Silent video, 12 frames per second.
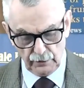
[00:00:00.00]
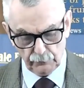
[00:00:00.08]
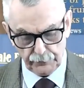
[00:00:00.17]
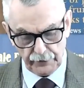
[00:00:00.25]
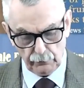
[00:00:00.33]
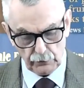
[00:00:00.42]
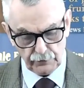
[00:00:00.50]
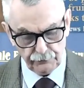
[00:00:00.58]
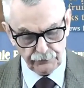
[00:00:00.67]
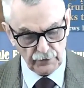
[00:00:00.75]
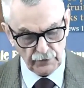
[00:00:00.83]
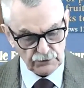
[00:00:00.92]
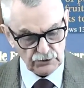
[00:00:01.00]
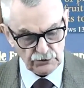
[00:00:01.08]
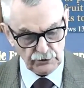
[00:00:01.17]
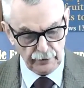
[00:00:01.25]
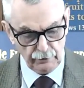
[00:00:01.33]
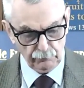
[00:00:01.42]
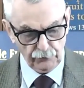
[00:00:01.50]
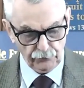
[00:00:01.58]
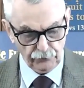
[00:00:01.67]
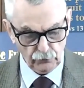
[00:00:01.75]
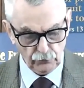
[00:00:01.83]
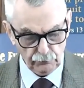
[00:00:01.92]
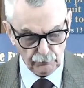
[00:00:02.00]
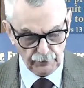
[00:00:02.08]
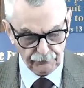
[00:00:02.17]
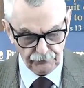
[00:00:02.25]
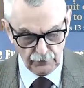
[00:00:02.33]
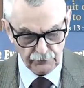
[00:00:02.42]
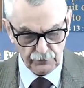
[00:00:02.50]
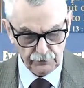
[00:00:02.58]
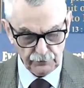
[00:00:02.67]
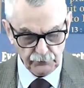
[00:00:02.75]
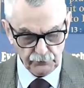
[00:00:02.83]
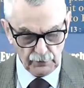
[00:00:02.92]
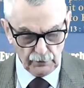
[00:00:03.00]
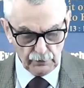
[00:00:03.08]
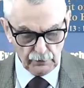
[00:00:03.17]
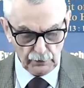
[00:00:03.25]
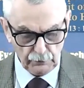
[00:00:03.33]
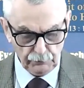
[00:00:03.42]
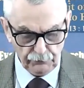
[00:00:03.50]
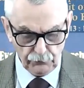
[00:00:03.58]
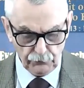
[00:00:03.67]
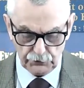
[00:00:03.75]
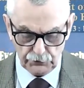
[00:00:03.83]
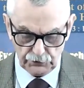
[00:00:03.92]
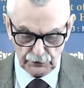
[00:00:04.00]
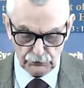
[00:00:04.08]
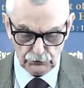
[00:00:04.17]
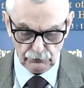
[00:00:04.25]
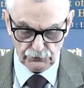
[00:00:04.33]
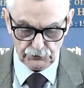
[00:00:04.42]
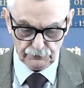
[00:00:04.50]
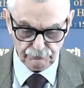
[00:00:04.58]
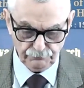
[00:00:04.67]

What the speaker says: but I will confess his name before my Father and before his angels.